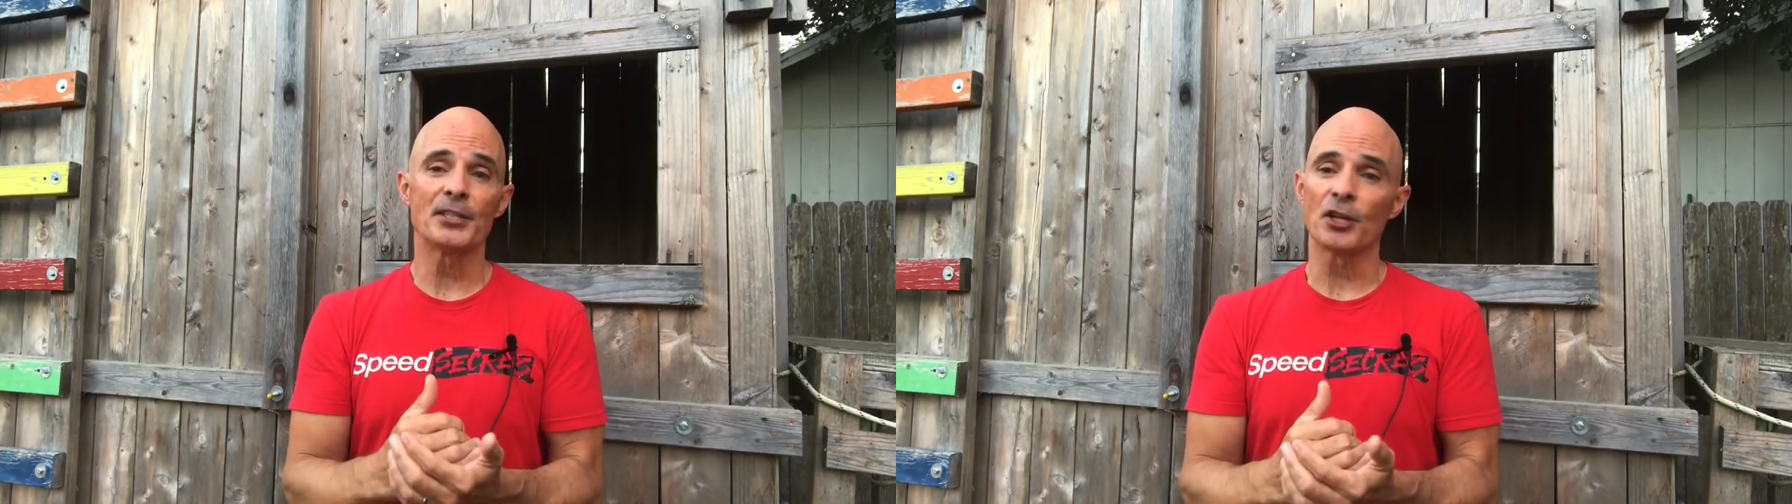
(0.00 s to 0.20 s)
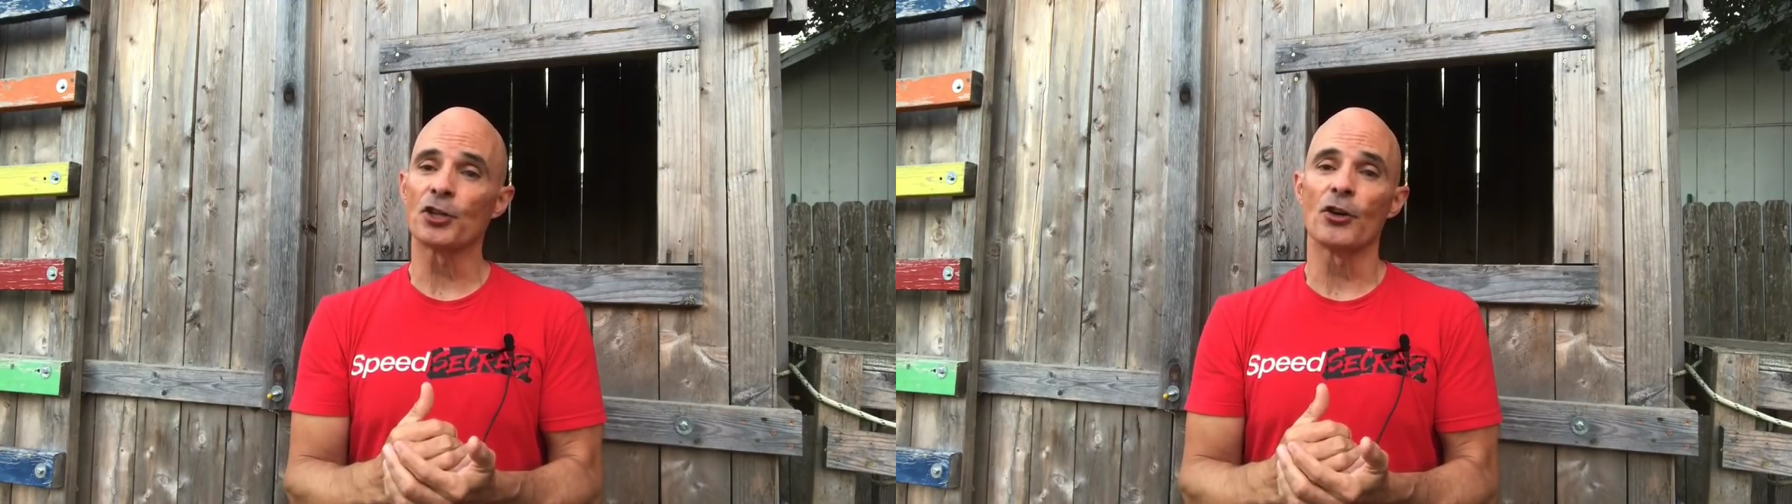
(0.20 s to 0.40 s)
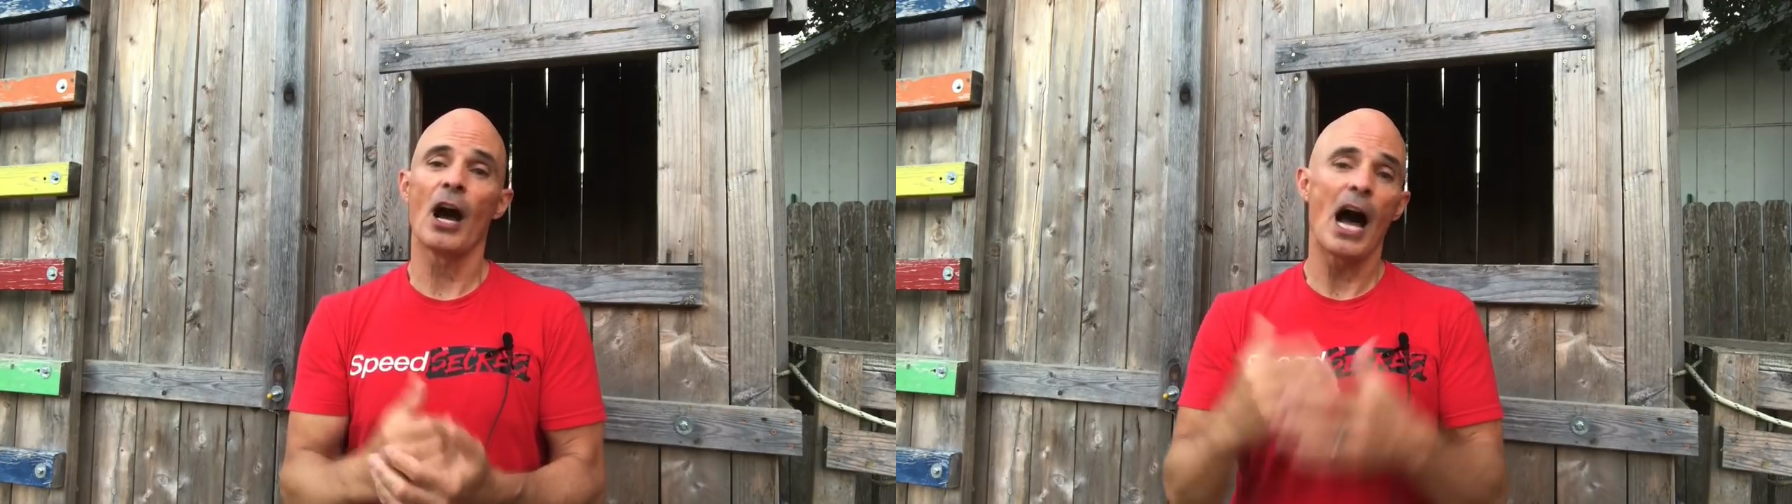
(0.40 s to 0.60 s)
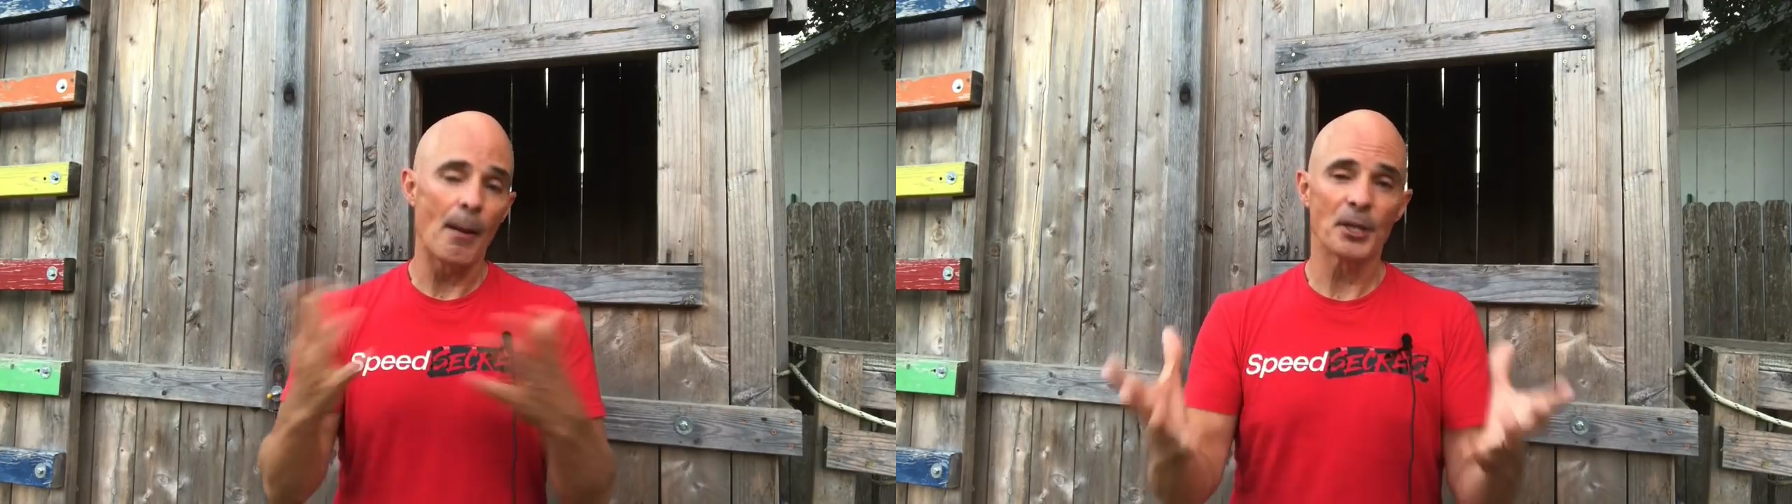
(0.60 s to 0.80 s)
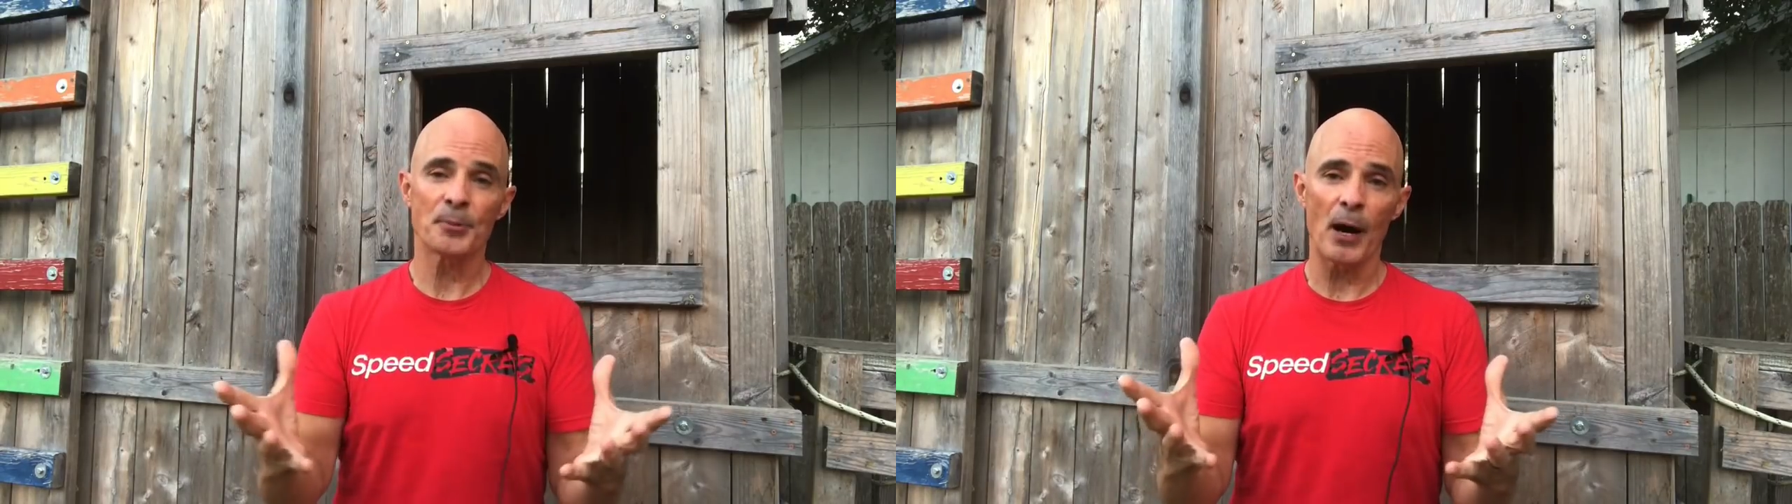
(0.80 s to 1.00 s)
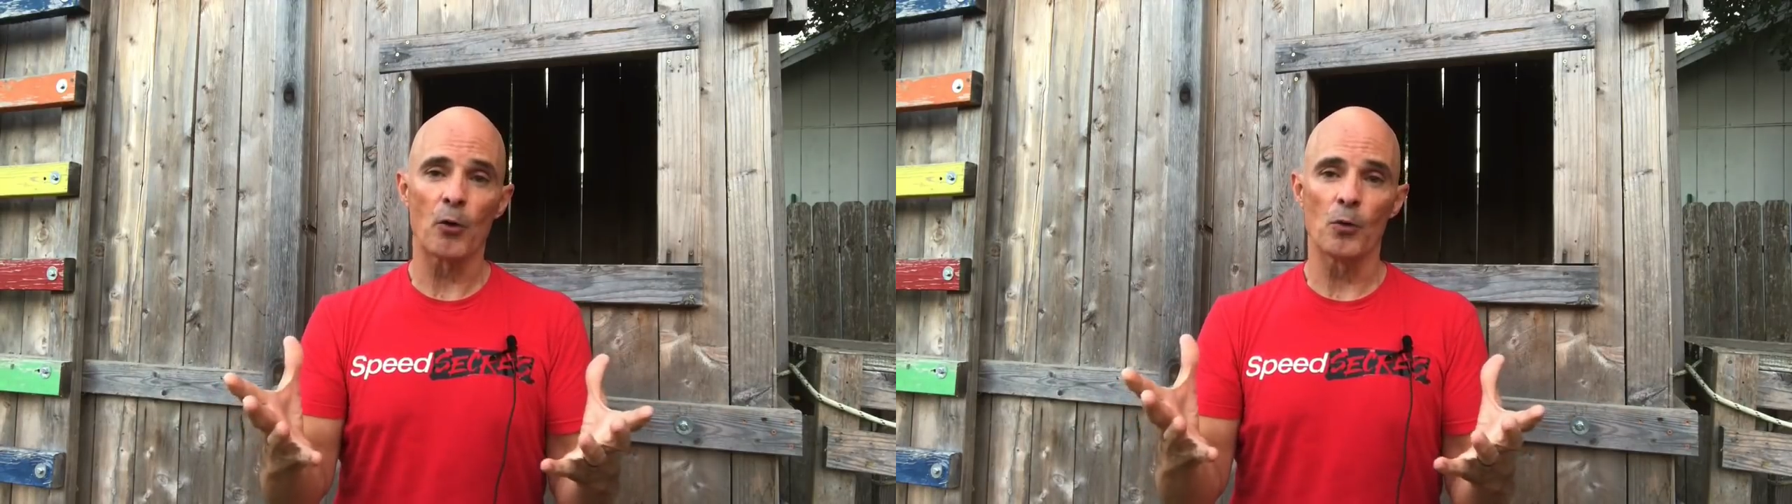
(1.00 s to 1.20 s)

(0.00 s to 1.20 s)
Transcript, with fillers: I'll show you how much power we